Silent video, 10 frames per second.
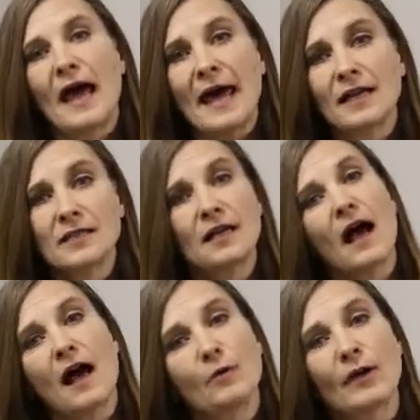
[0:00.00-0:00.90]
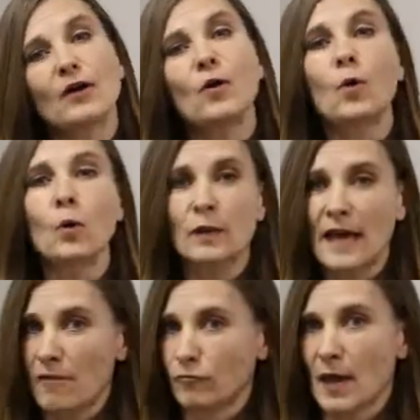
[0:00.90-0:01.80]
And we all
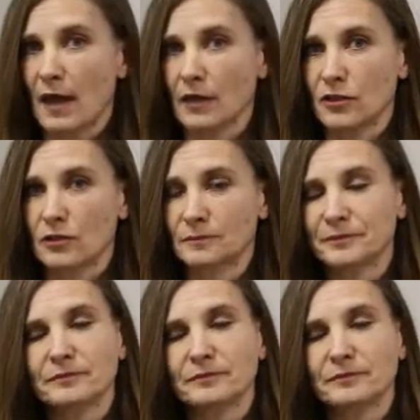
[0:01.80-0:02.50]
have baggage.